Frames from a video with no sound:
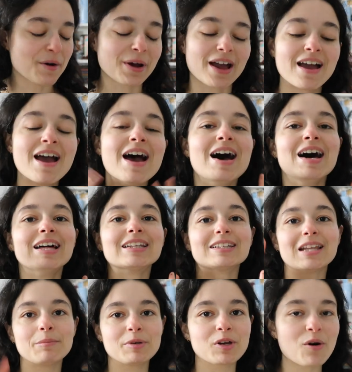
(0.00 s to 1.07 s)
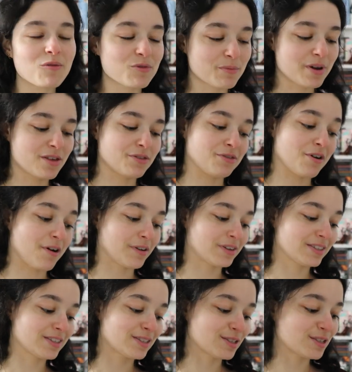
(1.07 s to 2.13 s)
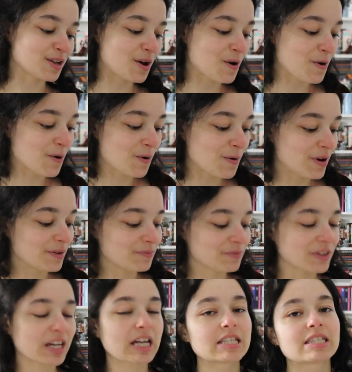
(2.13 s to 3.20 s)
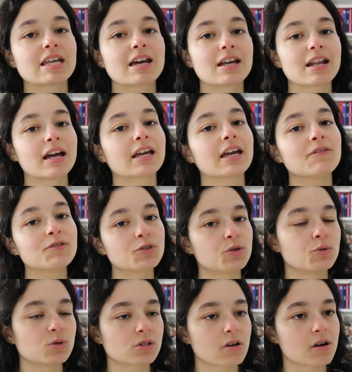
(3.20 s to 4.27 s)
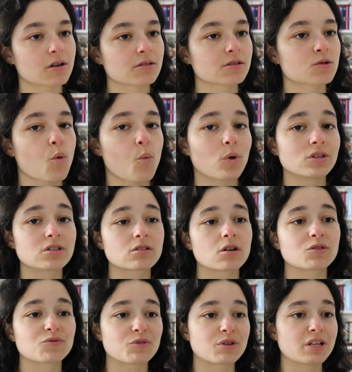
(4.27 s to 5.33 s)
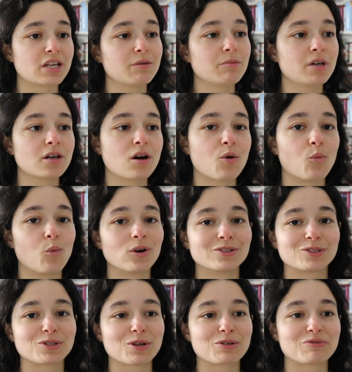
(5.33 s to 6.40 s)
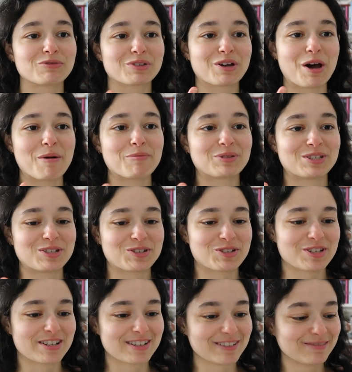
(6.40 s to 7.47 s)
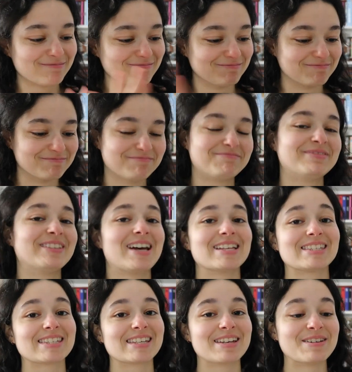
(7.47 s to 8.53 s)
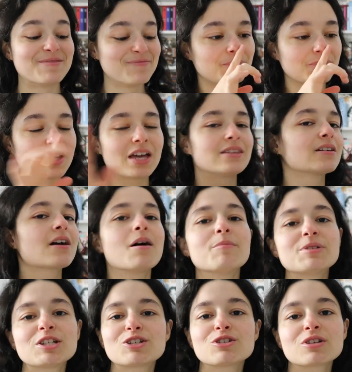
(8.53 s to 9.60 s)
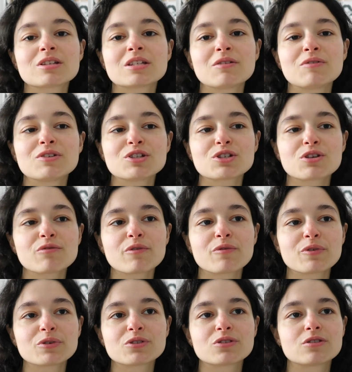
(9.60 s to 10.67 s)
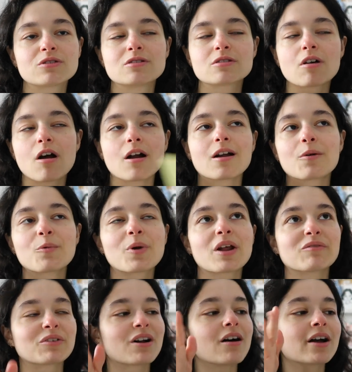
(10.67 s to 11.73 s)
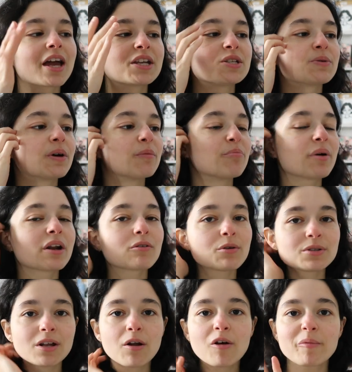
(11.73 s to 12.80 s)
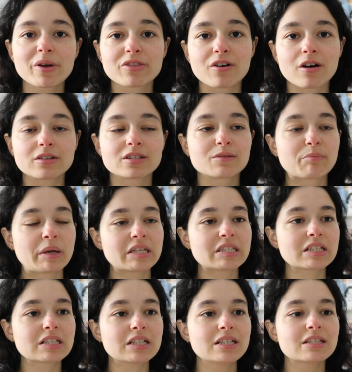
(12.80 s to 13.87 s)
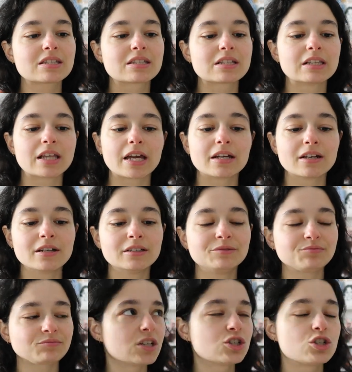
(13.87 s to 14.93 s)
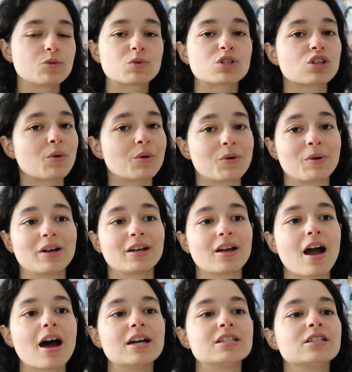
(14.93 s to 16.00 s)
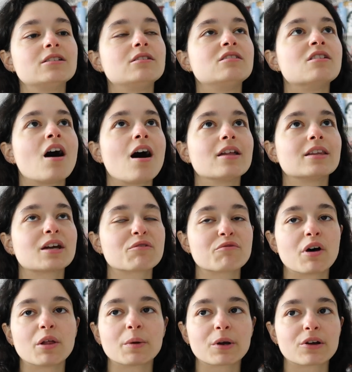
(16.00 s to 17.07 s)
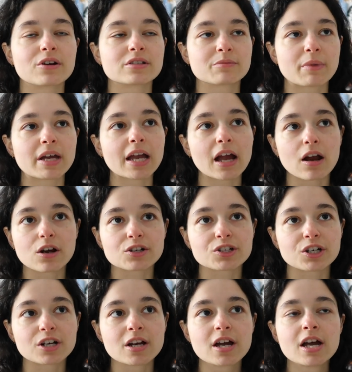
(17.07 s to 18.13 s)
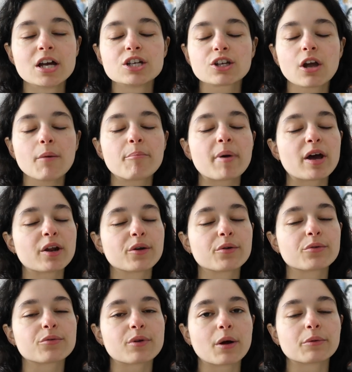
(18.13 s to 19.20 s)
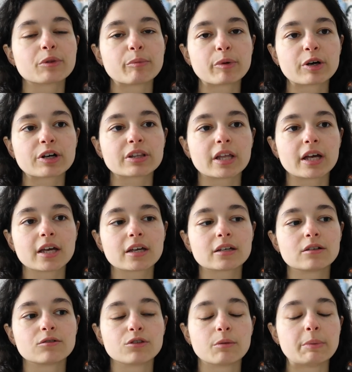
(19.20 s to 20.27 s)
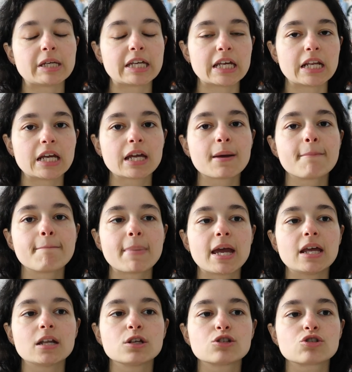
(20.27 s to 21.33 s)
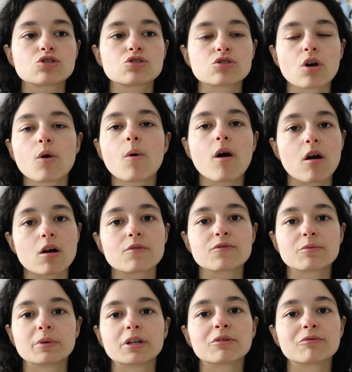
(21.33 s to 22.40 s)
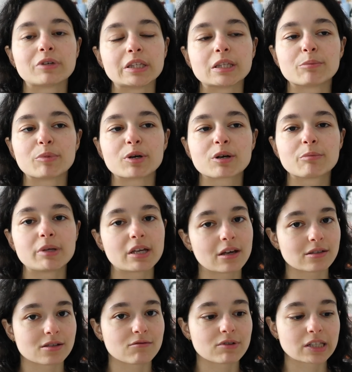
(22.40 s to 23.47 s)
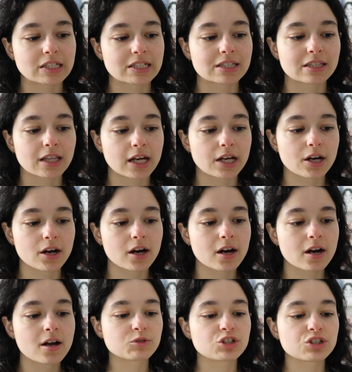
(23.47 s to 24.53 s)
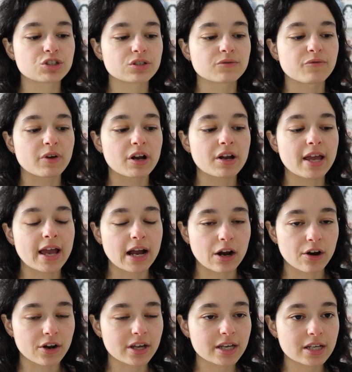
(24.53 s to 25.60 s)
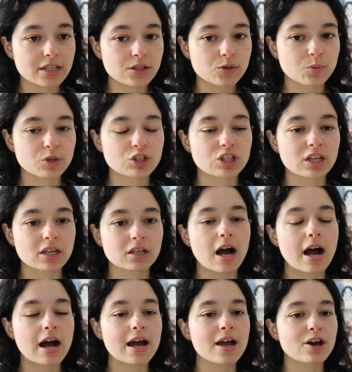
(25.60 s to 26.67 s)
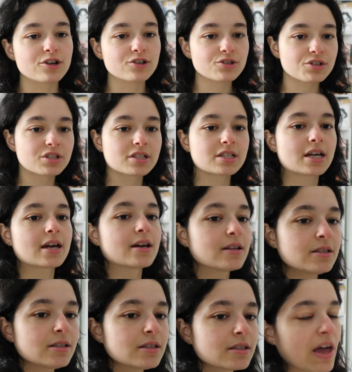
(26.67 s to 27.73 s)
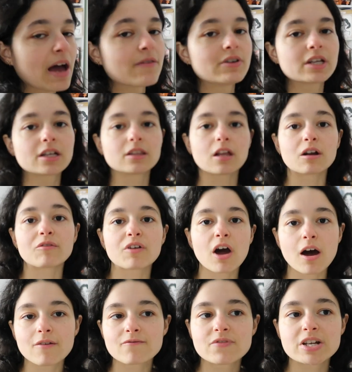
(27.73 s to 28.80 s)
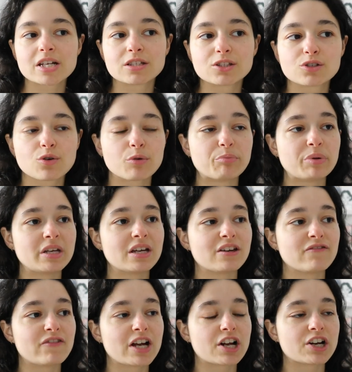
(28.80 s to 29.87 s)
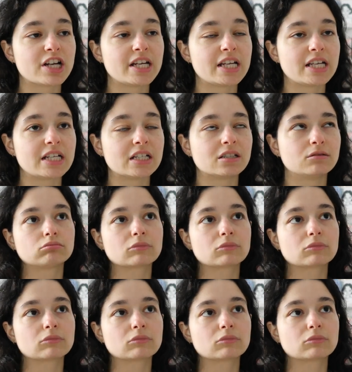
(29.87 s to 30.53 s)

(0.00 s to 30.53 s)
Okay, let me go over my thoughts. So, like I said, I gave it 2 stars. 1 star is for Nehemia, 1 star is for the competition. That's it. And the competition doesn't even deserve a full star. Whatever, I'll get to it. But I wrote down all my thoughts. Basically, Selena, she was so annoying. I did not like following her as a main character. She got better throughout the book. Like, the beginning made it so hard for me to read the book because I really didn't like her. She's just very arrogant, which, like, I understand having a lot of confidence or being very